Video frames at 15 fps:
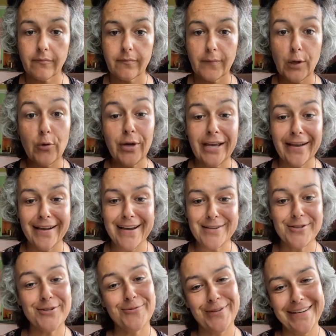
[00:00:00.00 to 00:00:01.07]
Okay, I
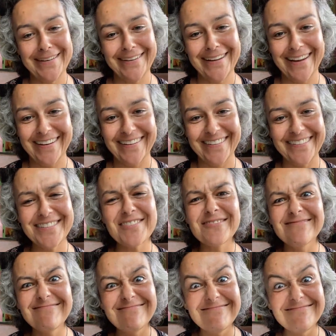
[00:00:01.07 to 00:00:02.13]
should read again.
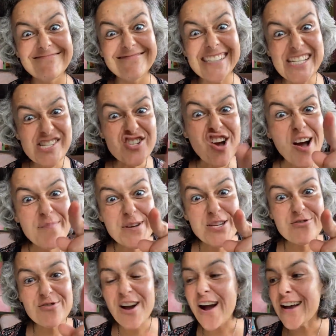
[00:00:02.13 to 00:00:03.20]
Stop it, you
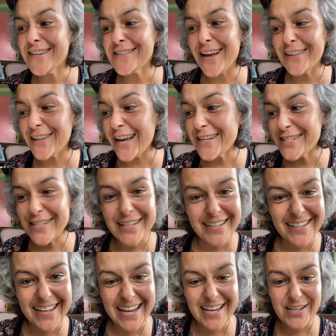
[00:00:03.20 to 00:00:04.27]
guys. I like to
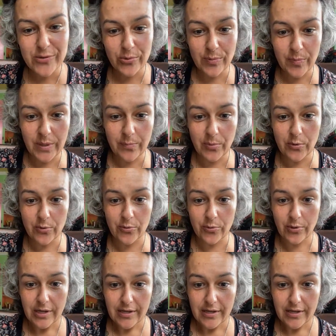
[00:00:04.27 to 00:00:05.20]
engage with people who...